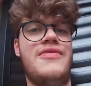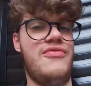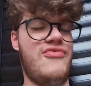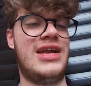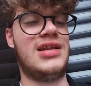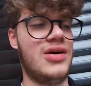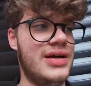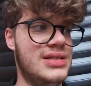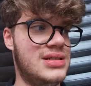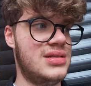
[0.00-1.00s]
for red
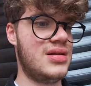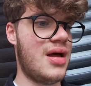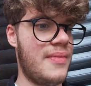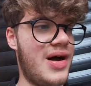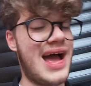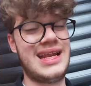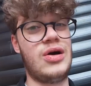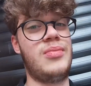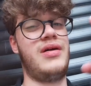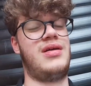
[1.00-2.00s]
lights. I had
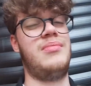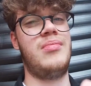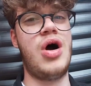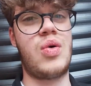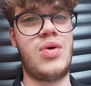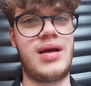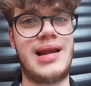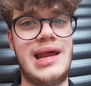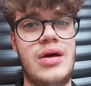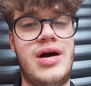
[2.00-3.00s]
it on my Mark 1
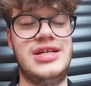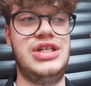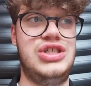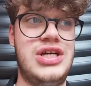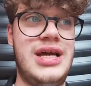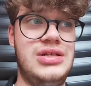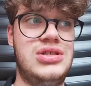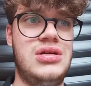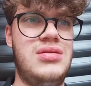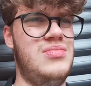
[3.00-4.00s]
Clio. I actually
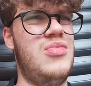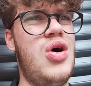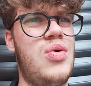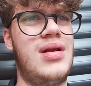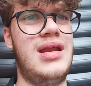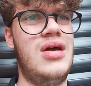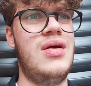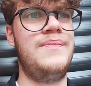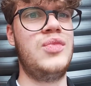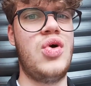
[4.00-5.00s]
changed Mark 1 Clio.
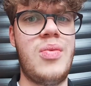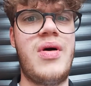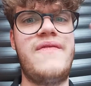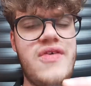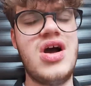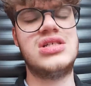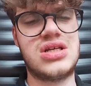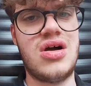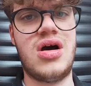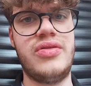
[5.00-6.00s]
On my
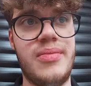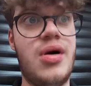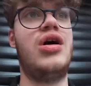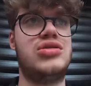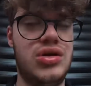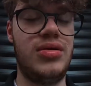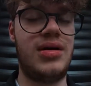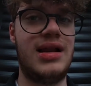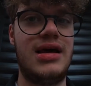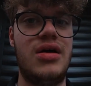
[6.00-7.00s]
first car, the Mark 2
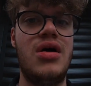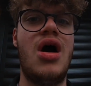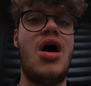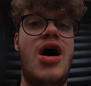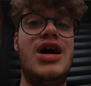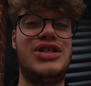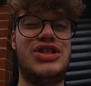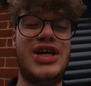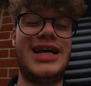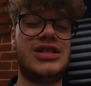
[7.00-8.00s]
Clio, I actually
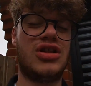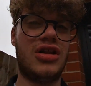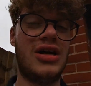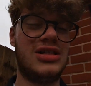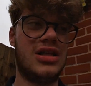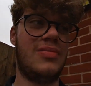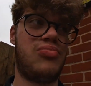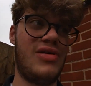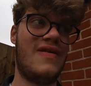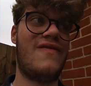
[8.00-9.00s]
changed the lights to the
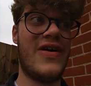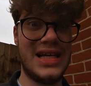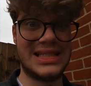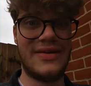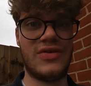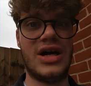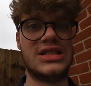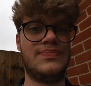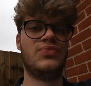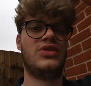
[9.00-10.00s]
pre-facelift
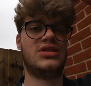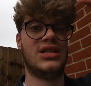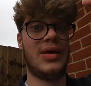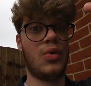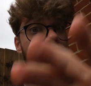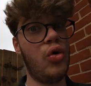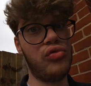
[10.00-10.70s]
lights, so they were all